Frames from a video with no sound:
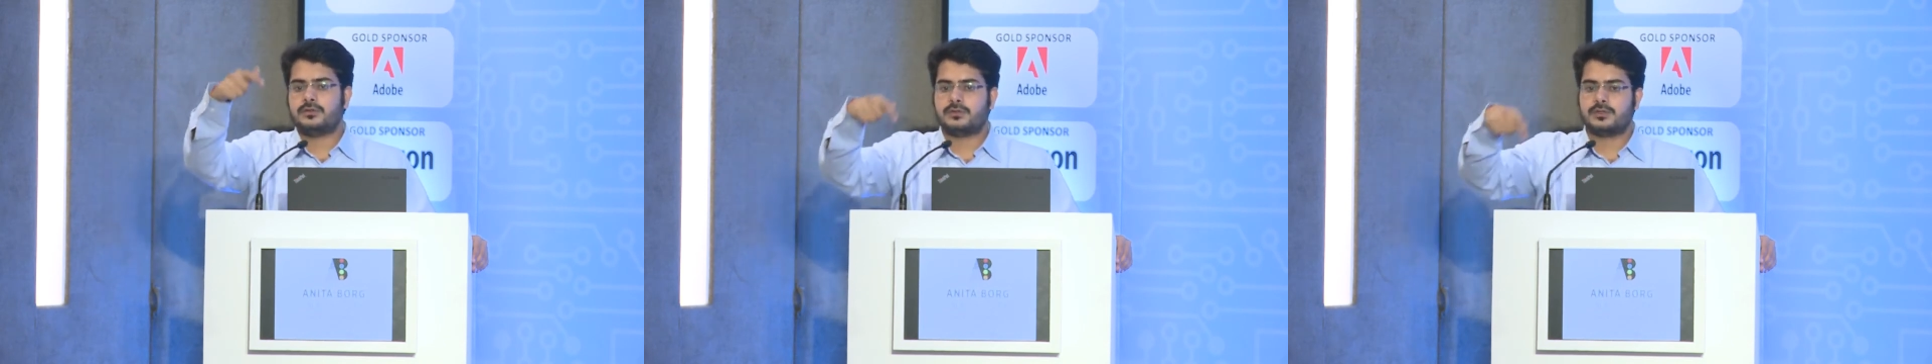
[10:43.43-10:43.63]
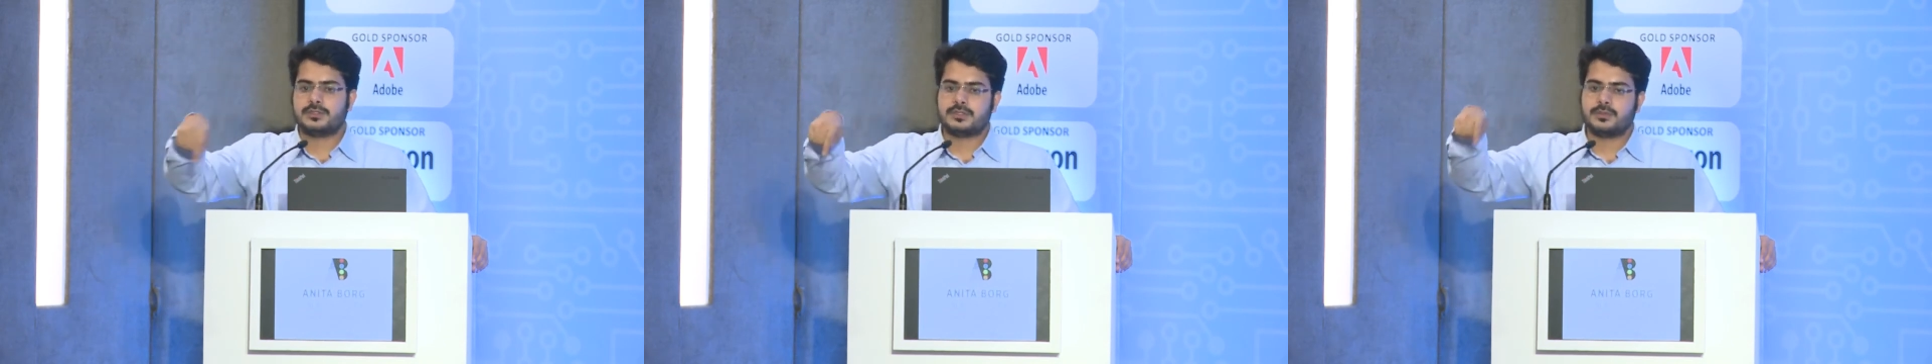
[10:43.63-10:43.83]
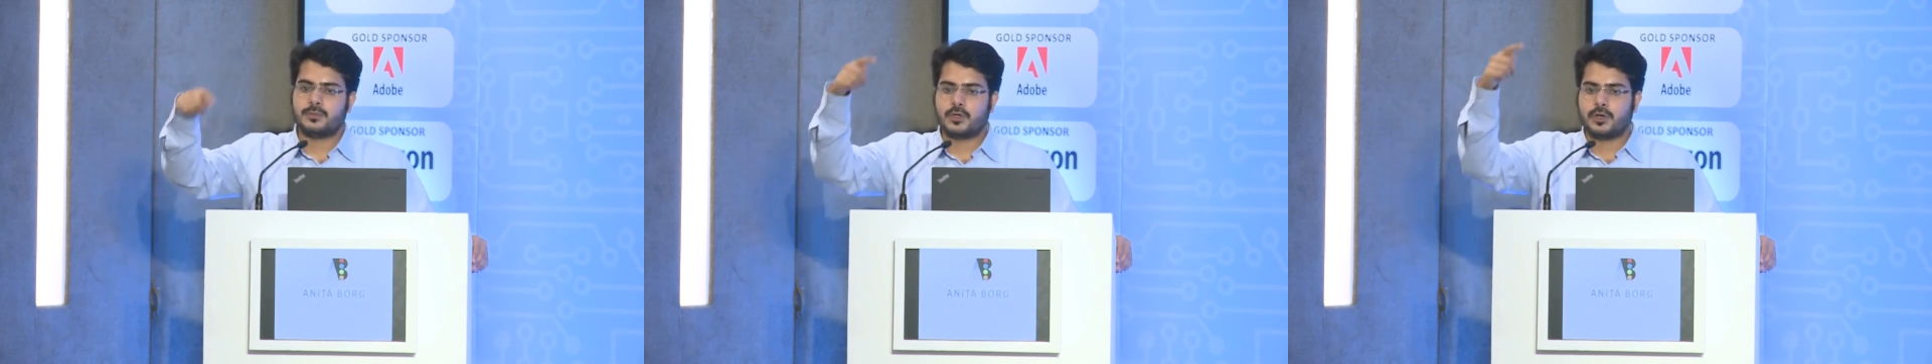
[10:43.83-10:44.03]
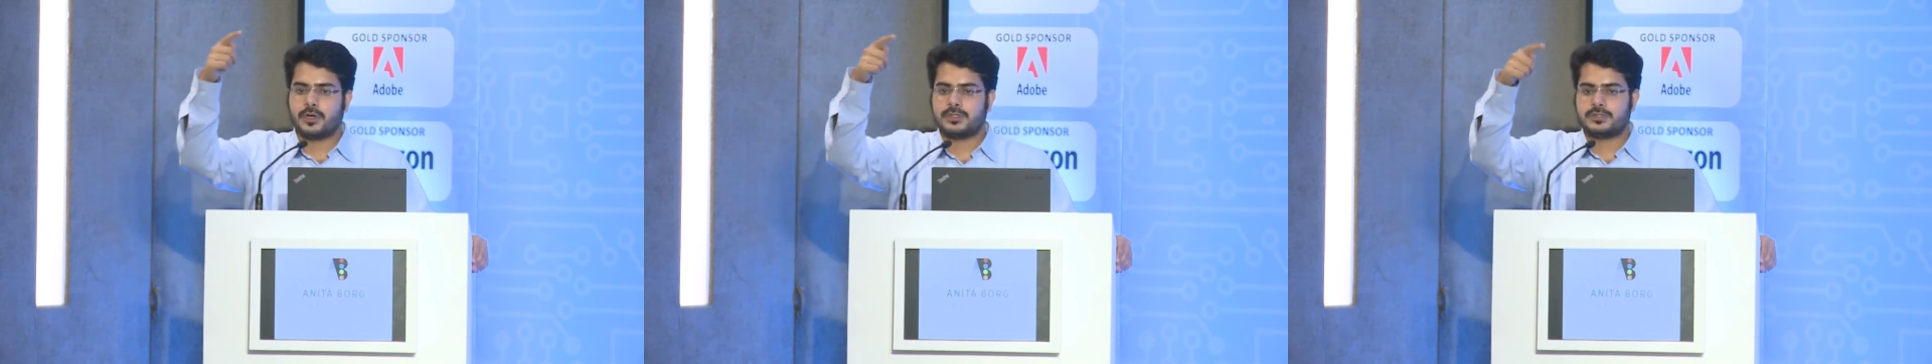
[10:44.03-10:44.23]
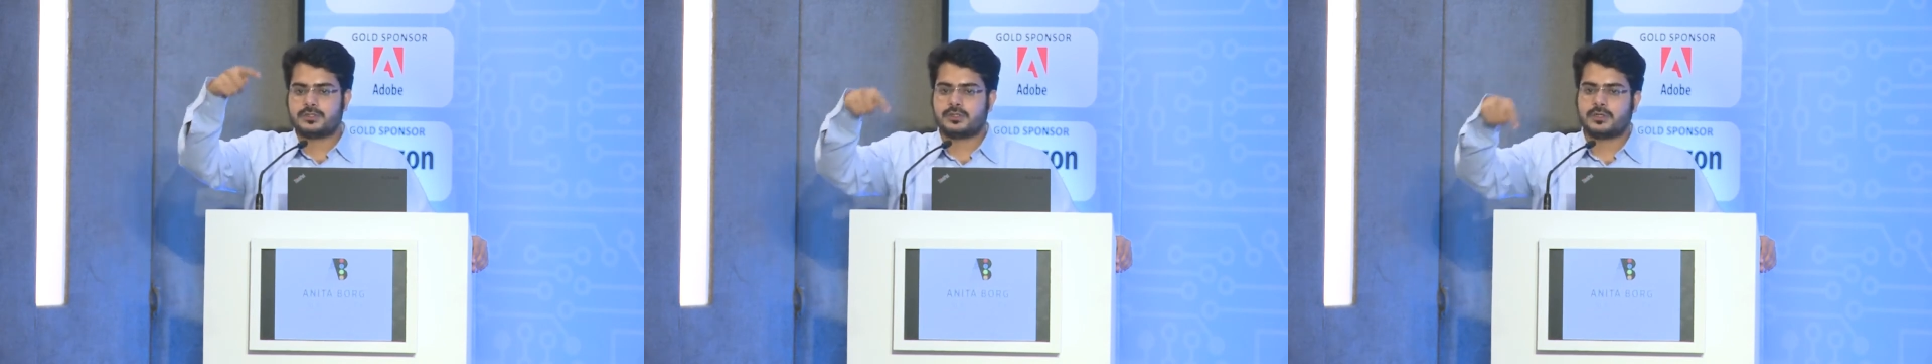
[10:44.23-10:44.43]
system
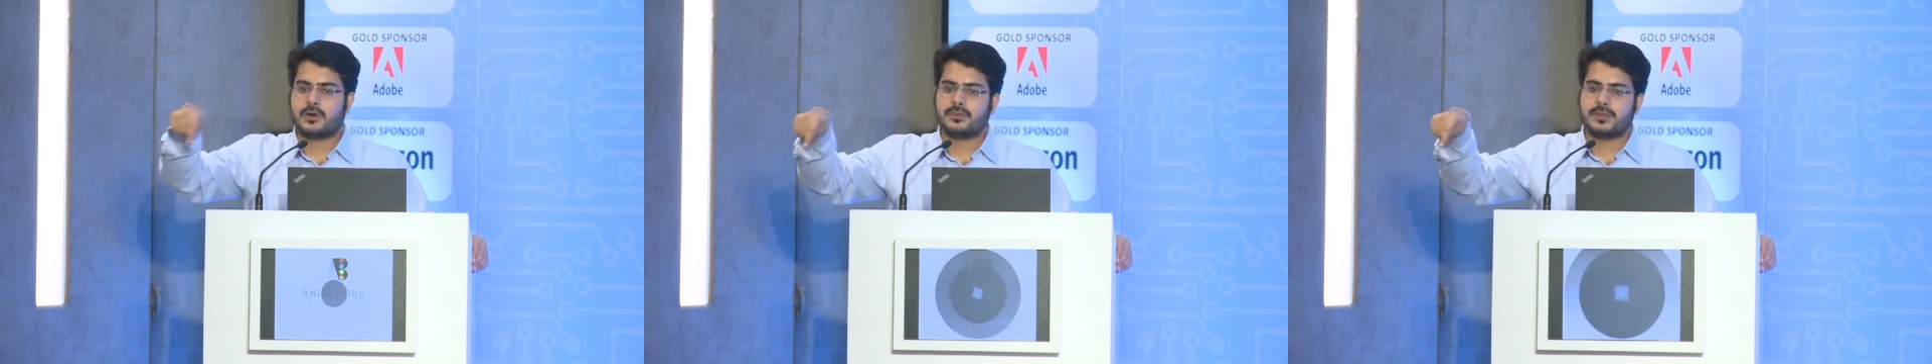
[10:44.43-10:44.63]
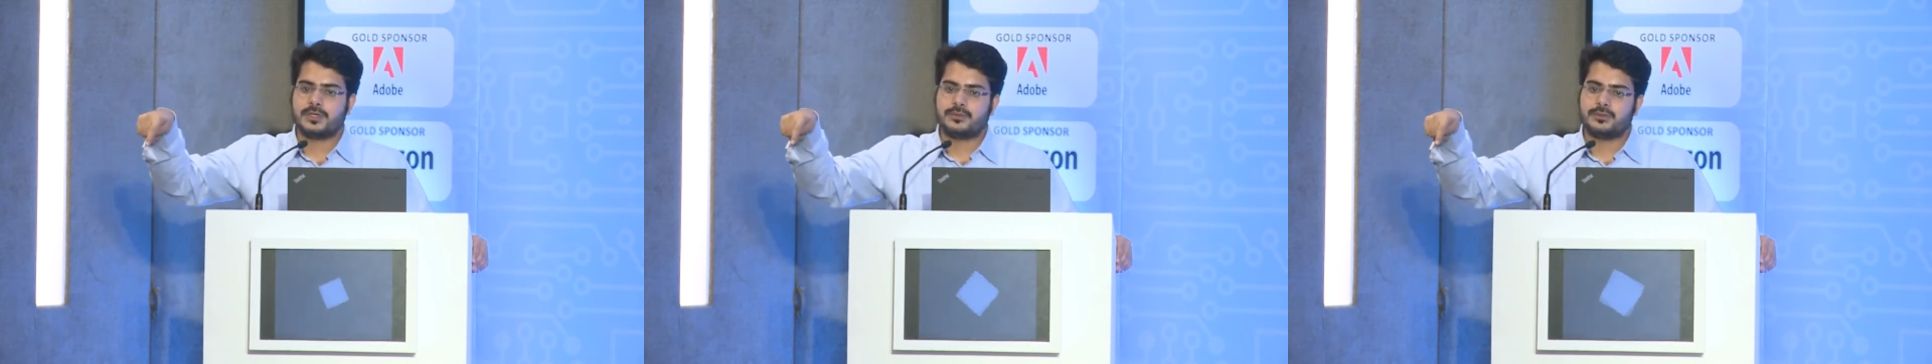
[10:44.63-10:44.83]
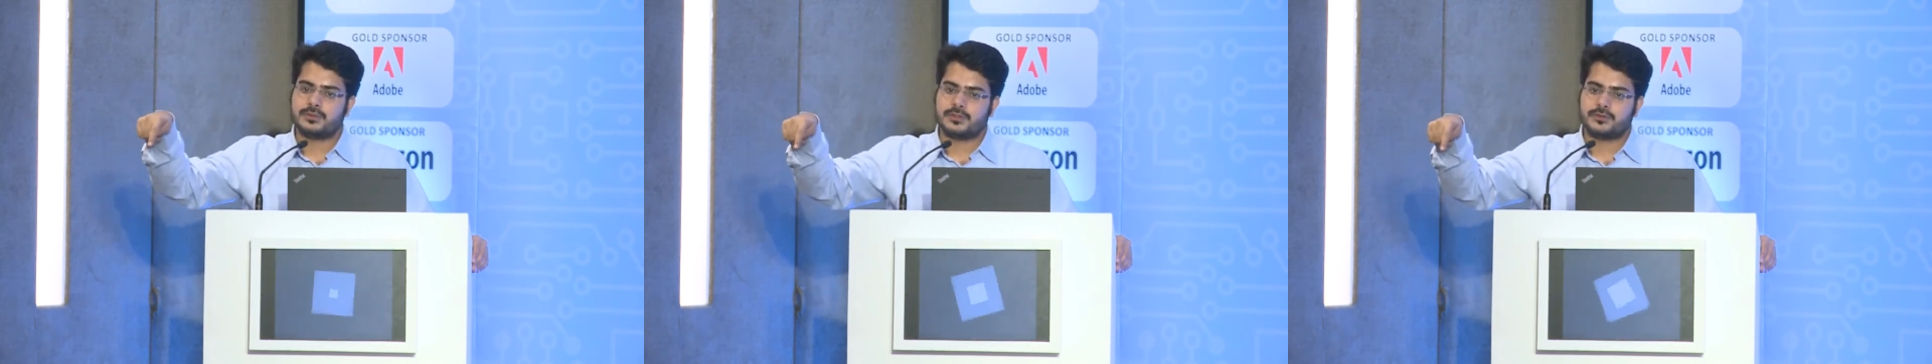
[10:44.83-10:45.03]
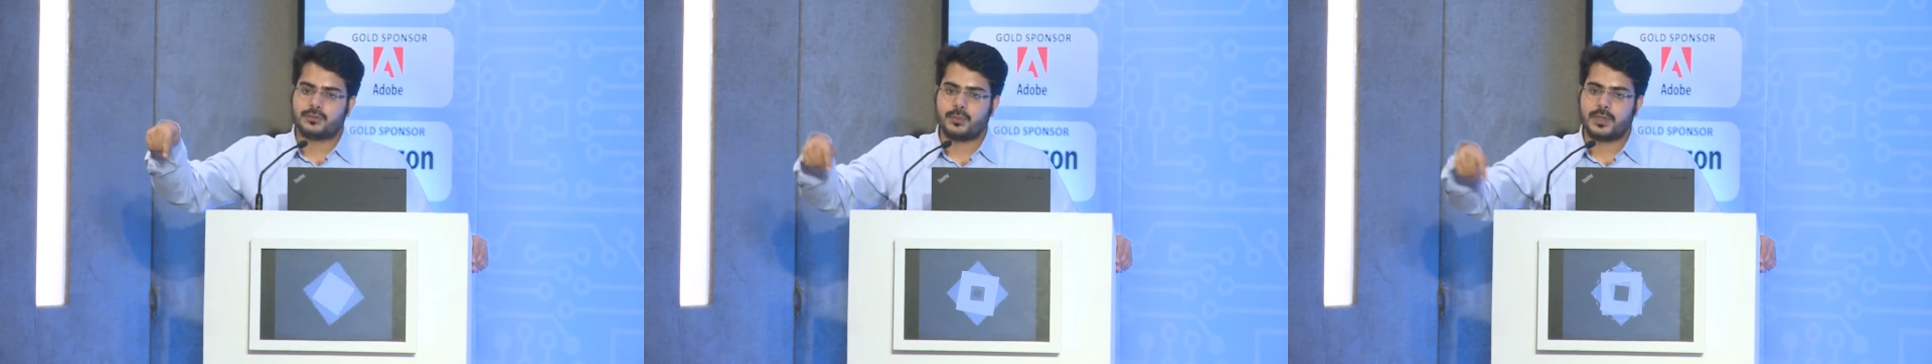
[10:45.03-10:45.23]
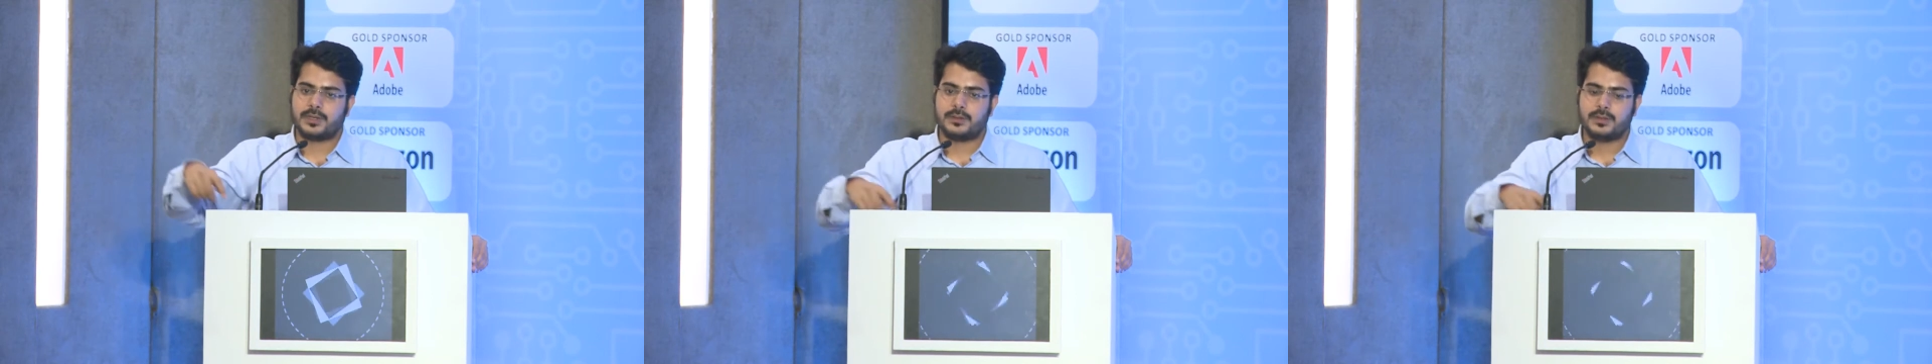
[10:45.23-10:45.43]
calls routed to this
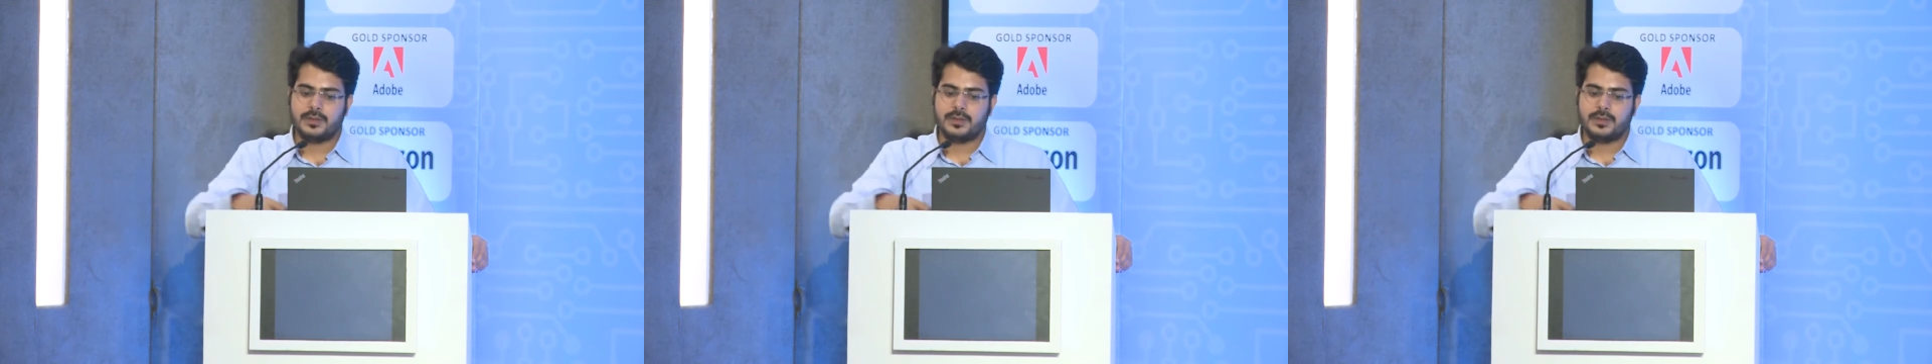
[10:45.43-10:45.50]
one.